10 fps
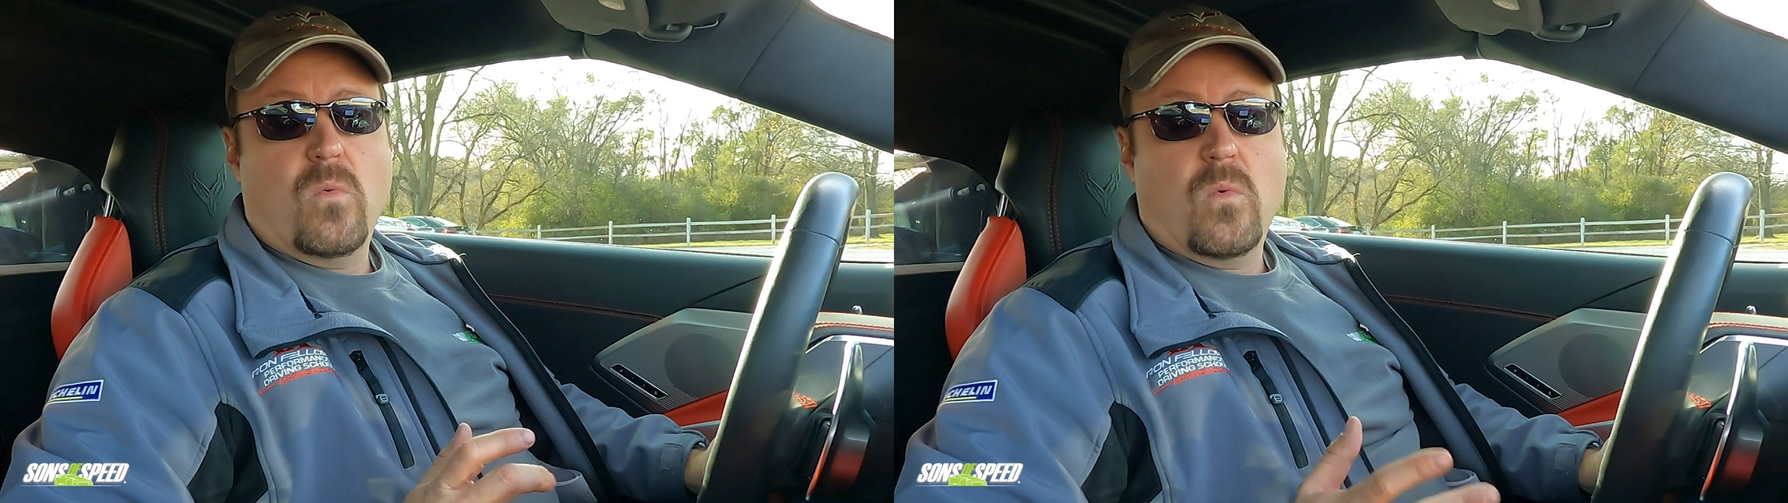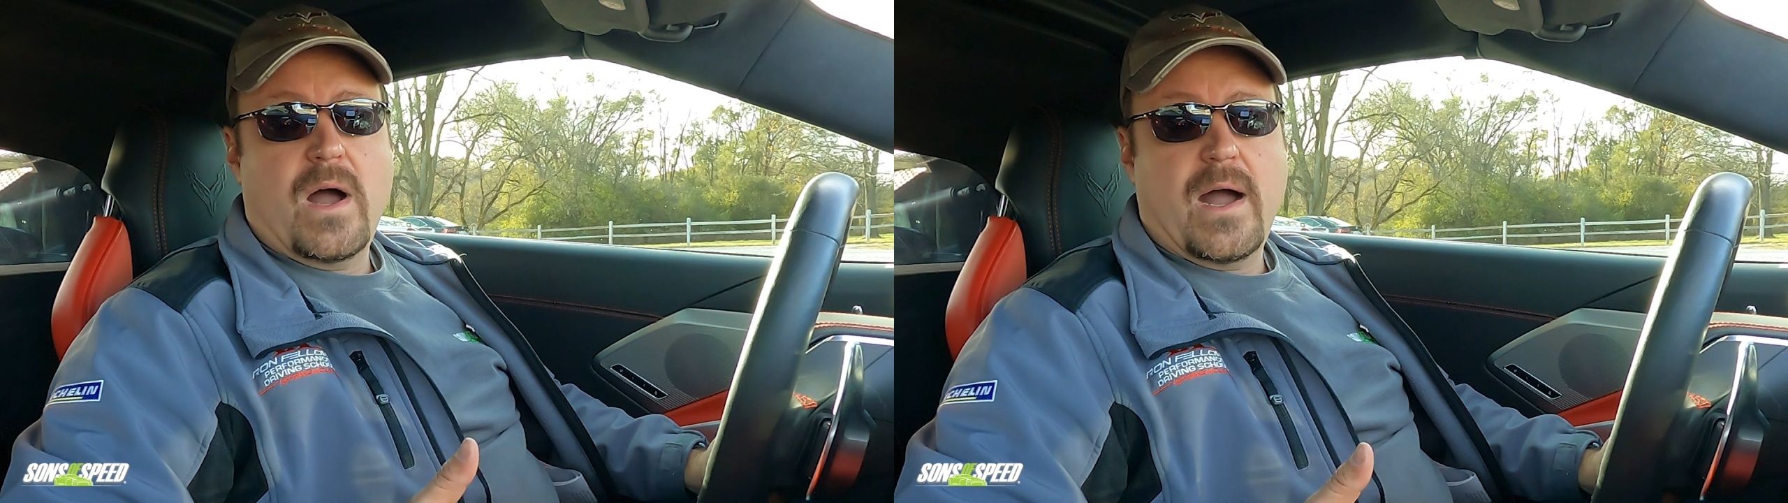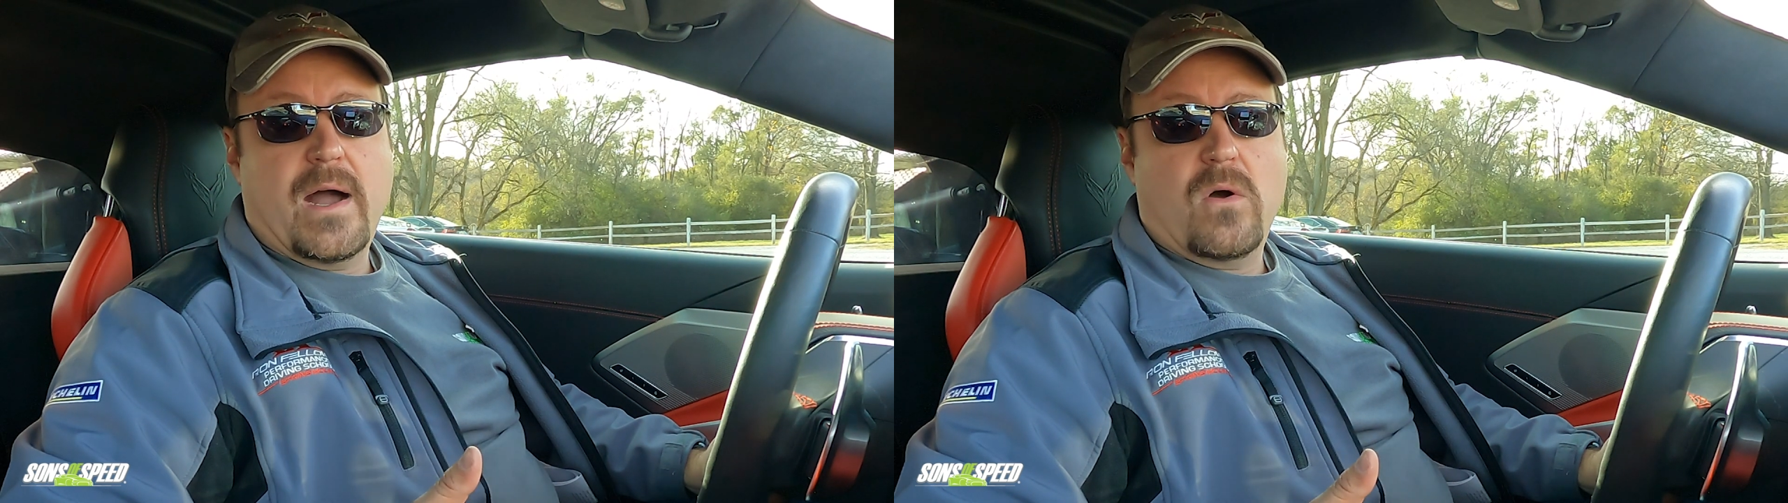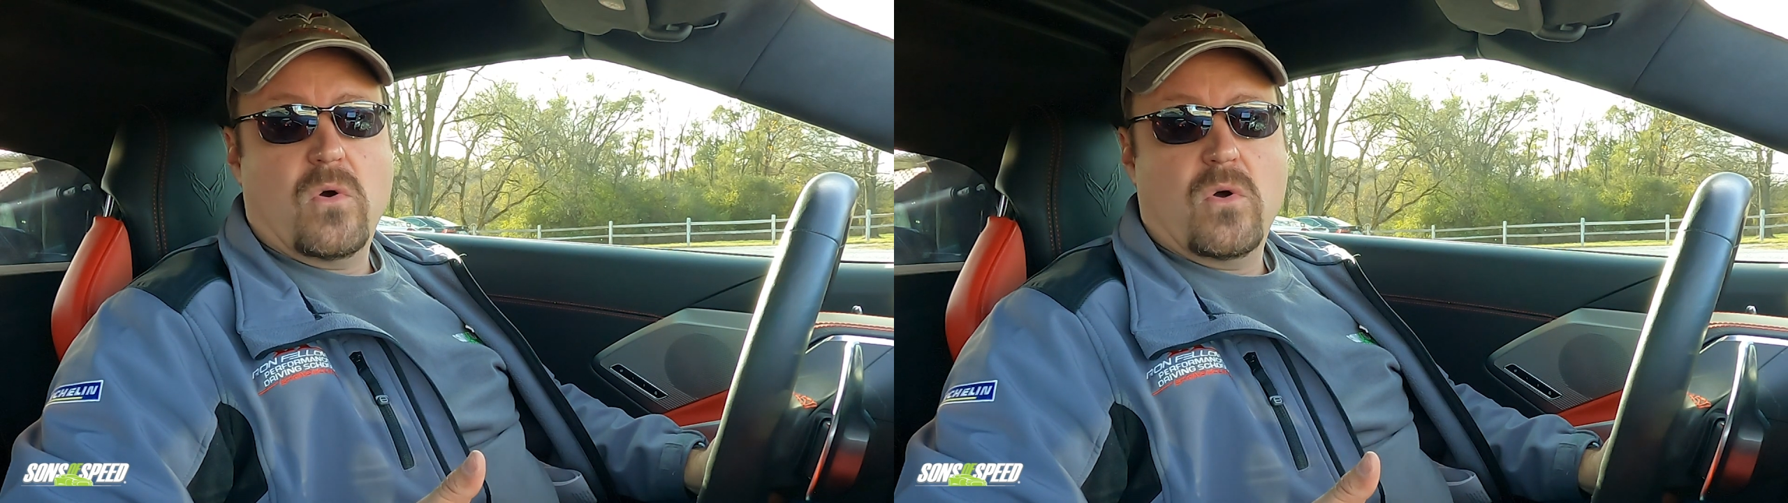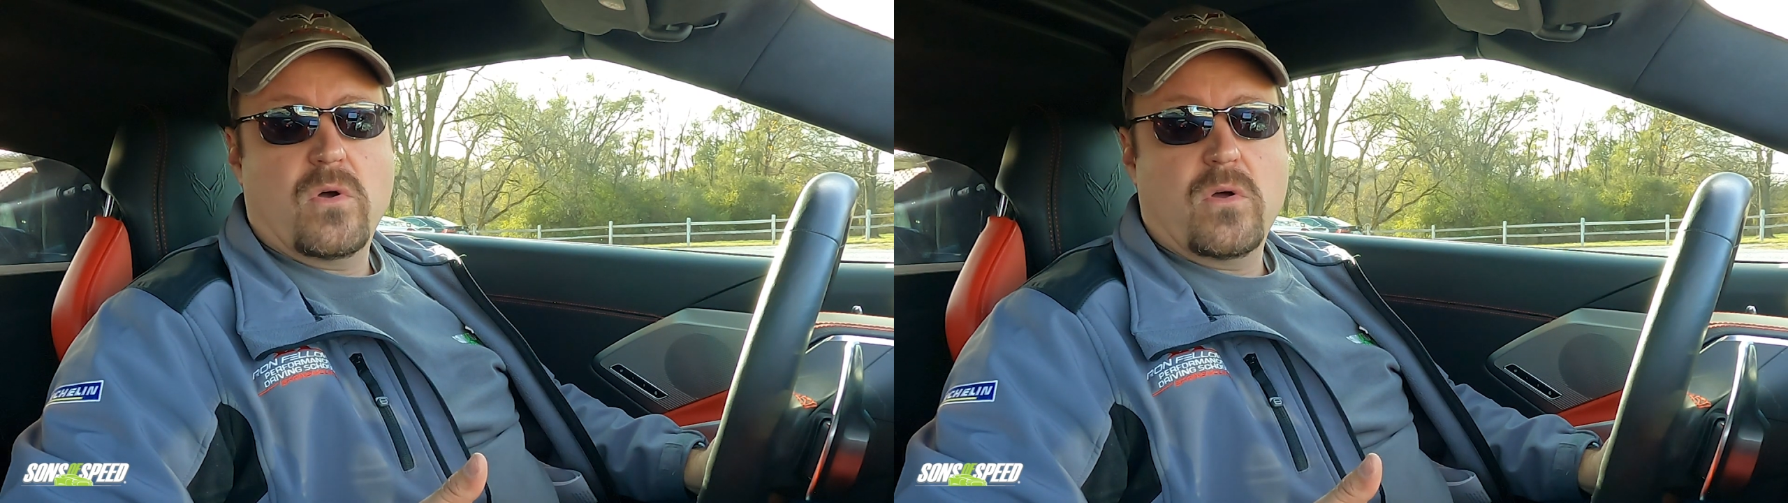
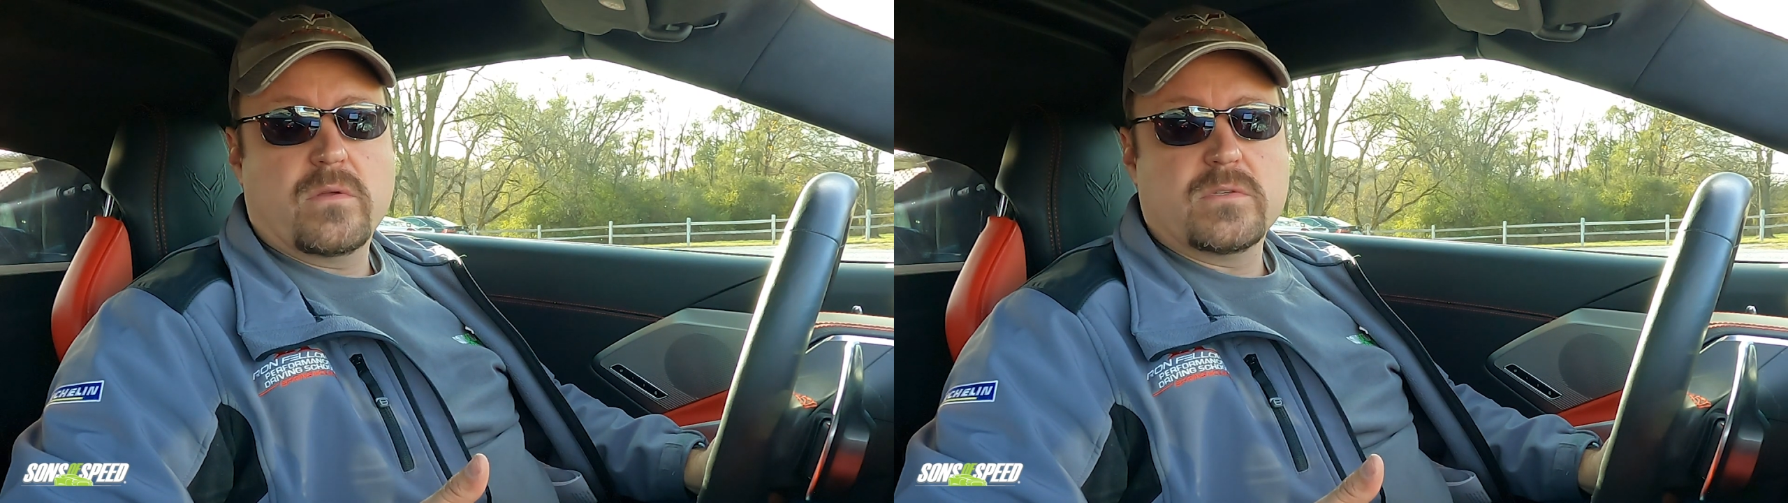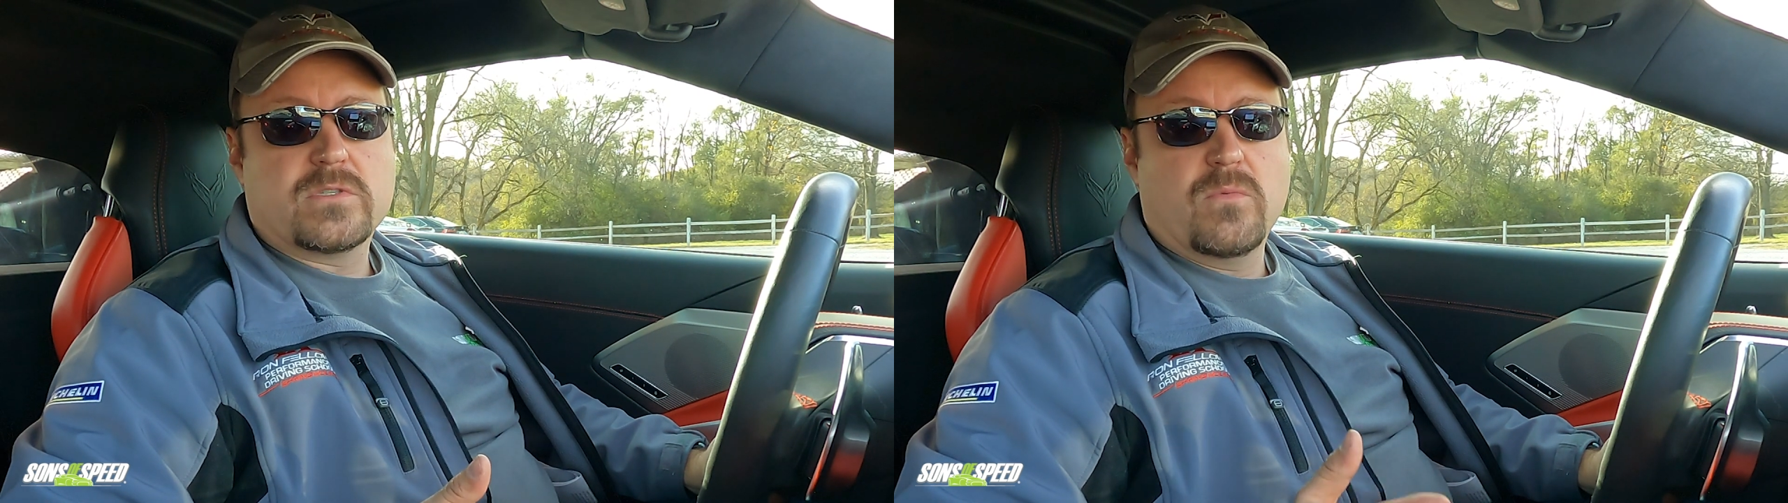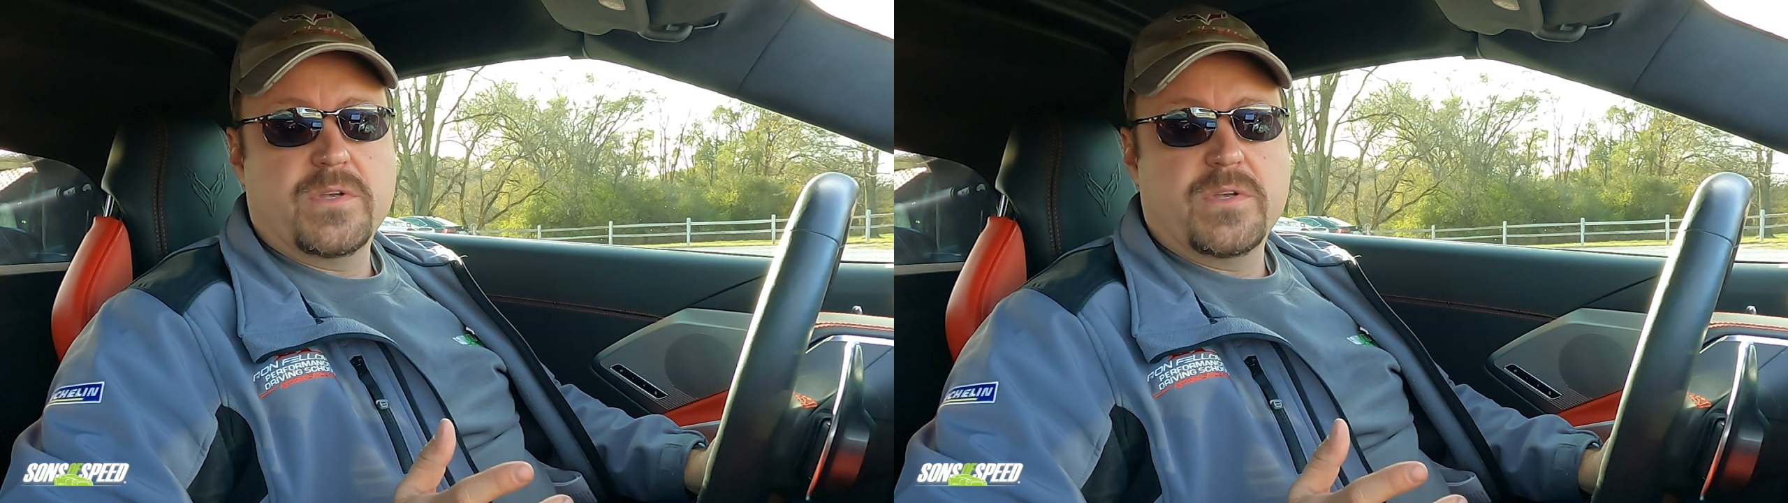Wow. So